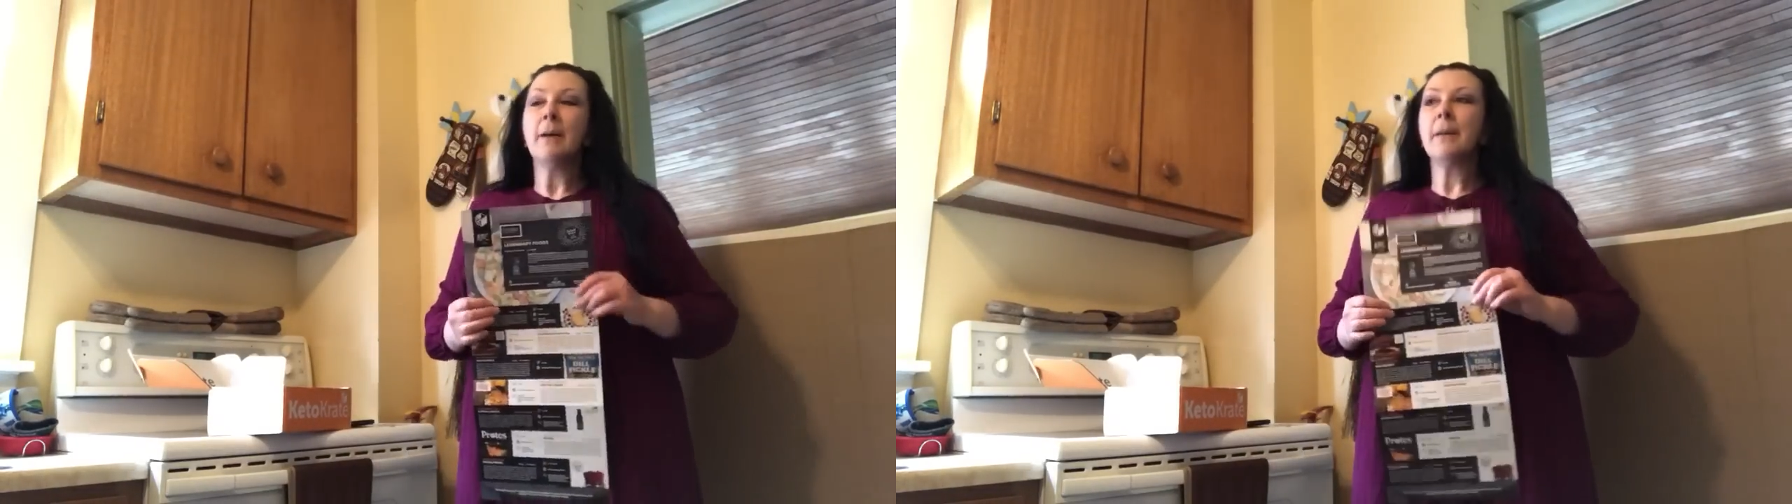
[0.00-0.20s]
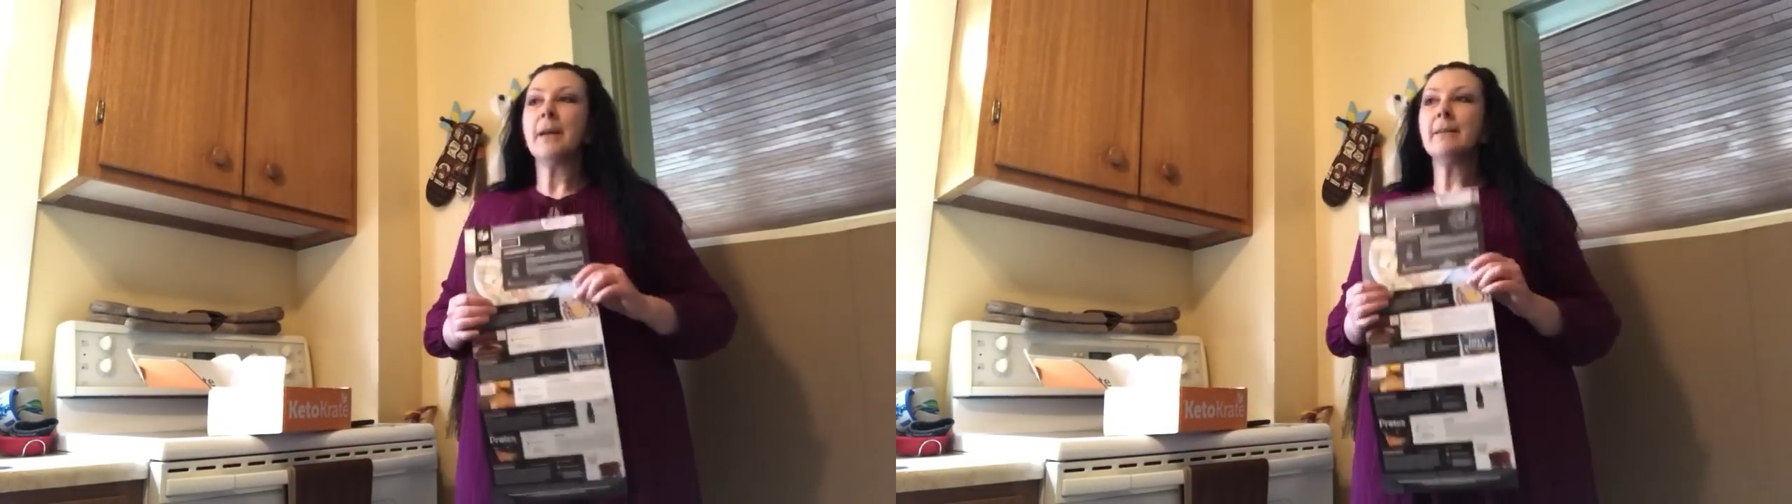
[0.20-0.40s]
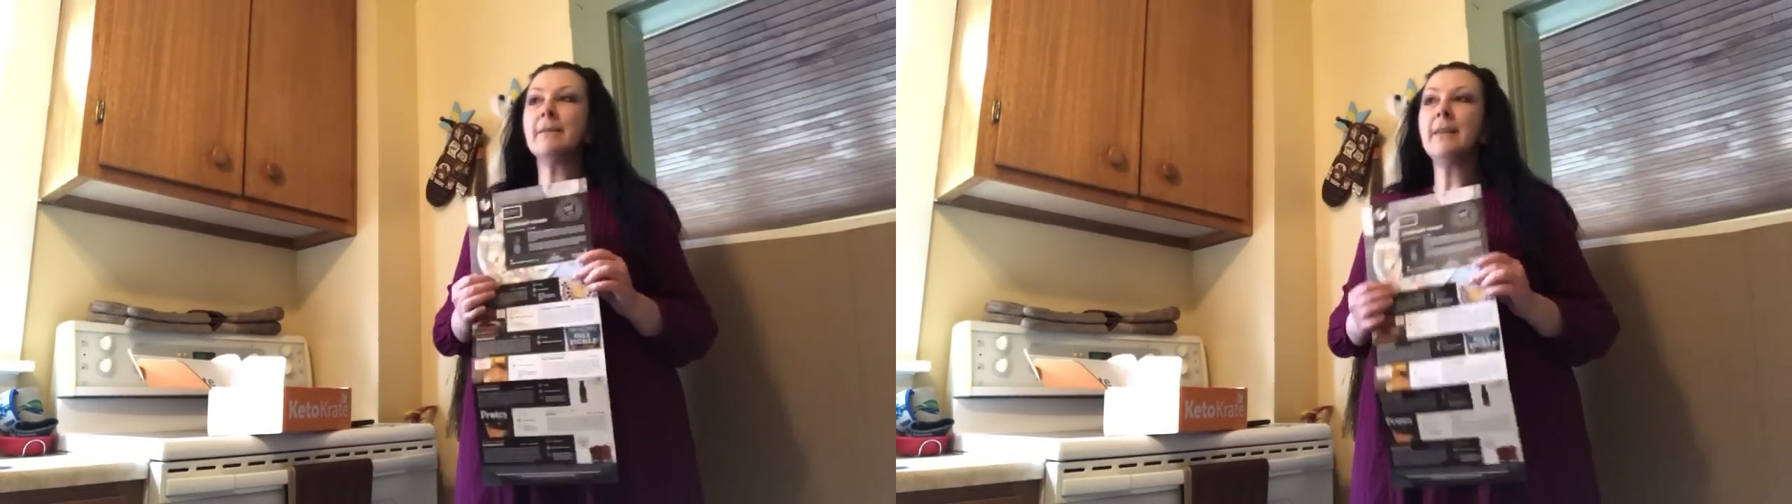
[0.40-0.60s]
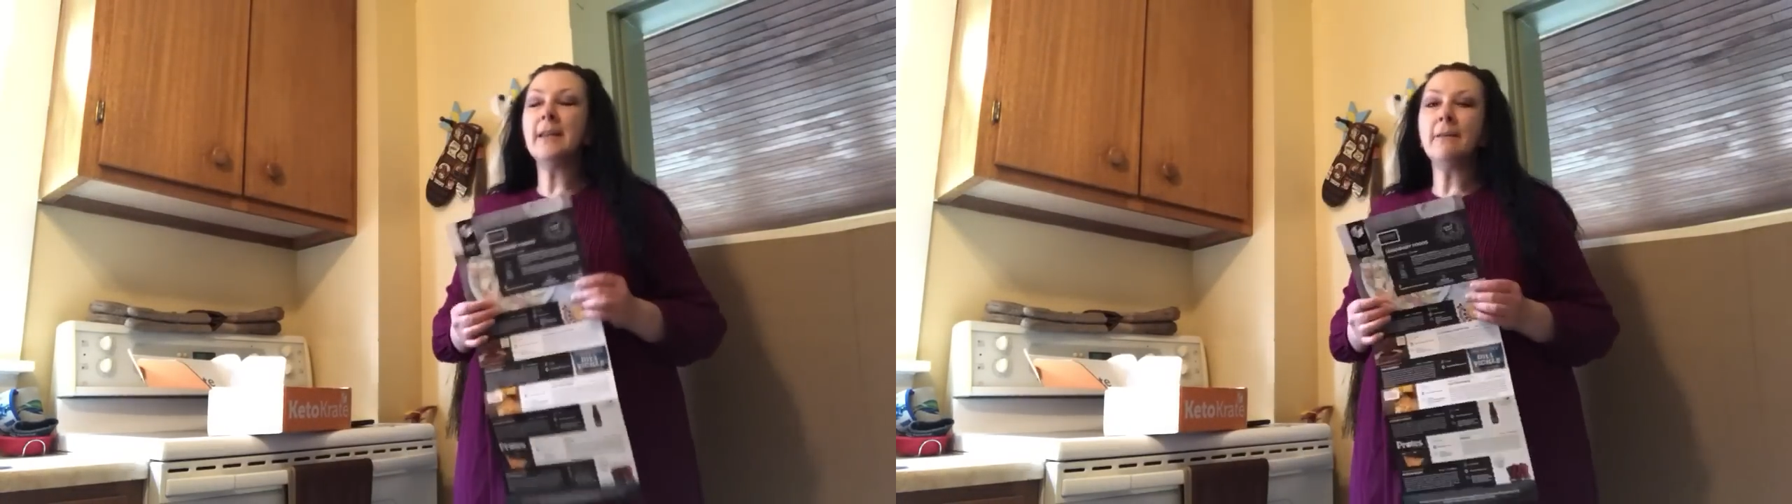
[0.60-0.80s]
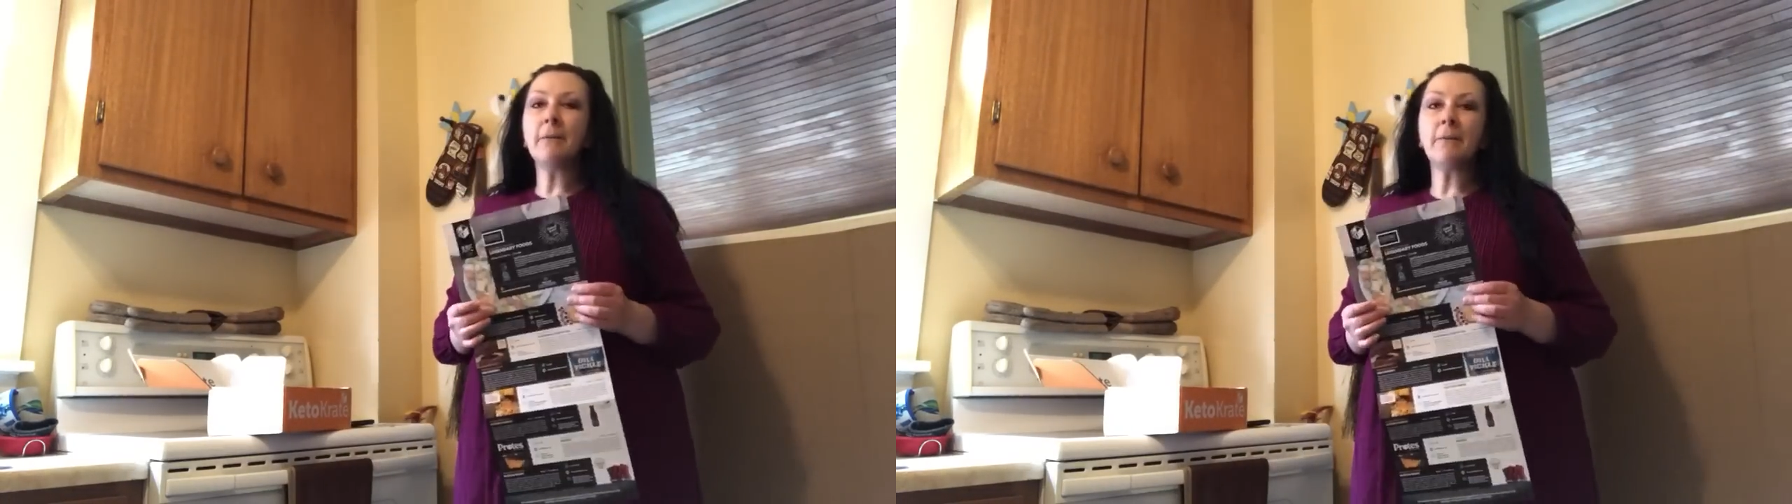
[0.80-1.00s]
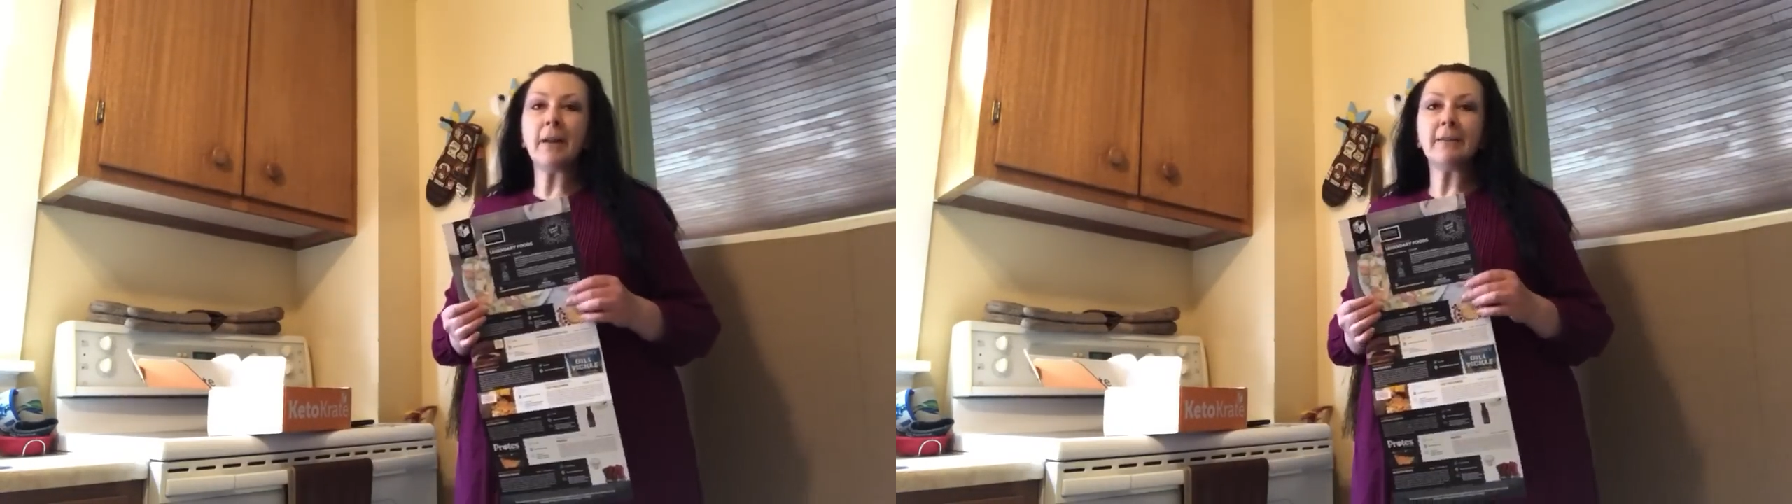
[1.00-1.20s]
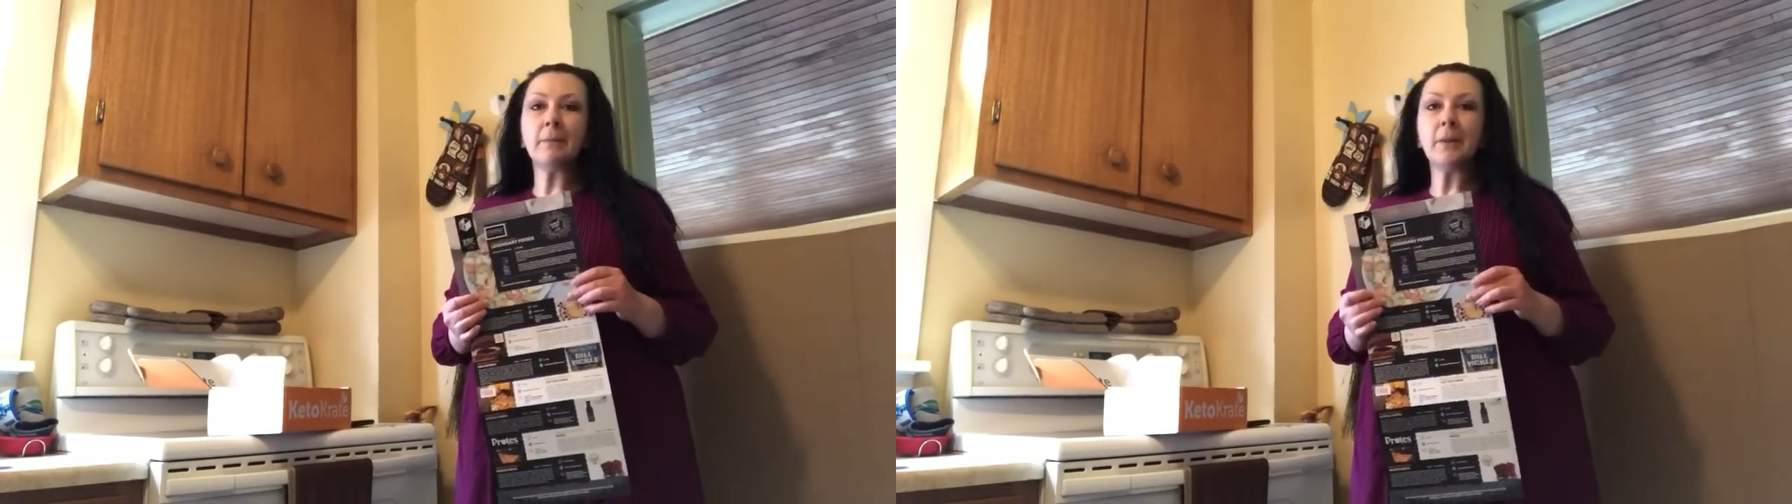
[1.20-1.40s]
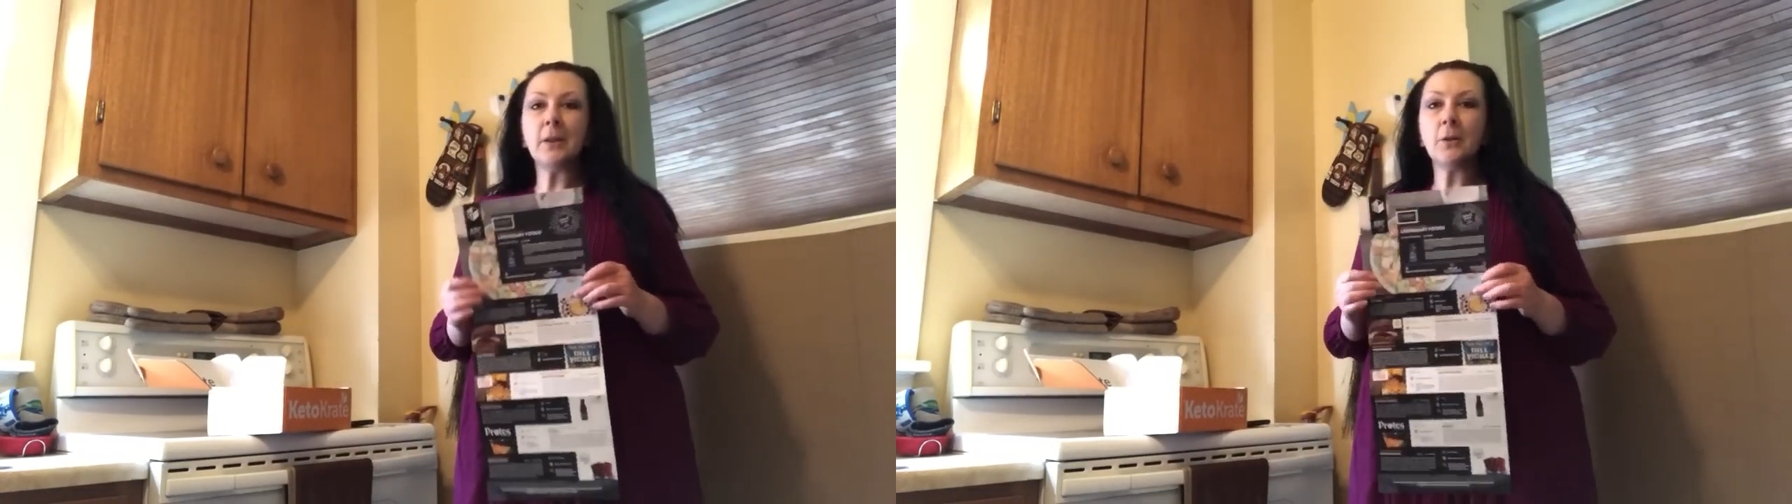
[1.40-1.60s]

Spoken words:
because then if you find something